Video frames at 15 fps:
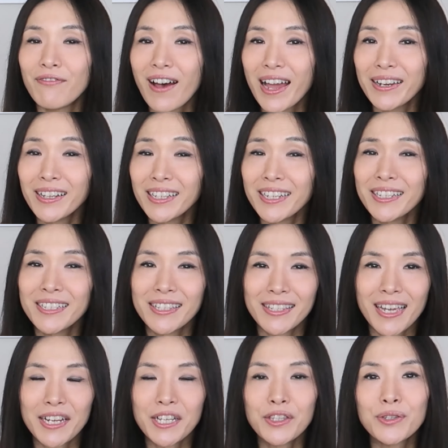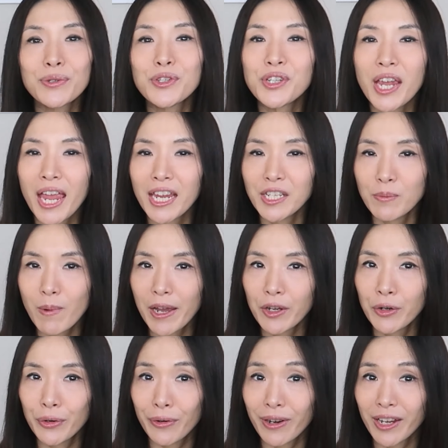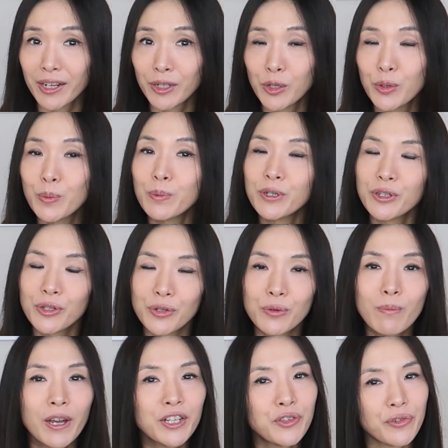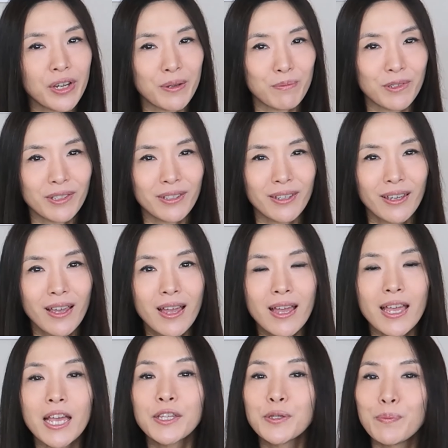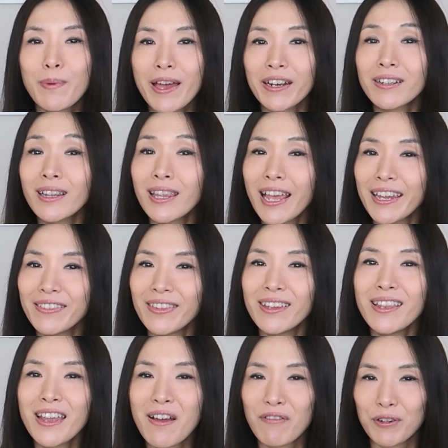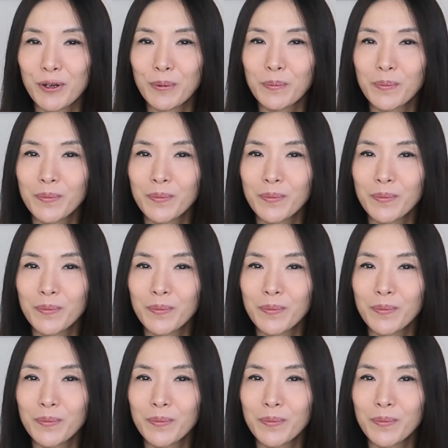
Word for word: finally decided to change my career to pursue my dreams. It's better late than never.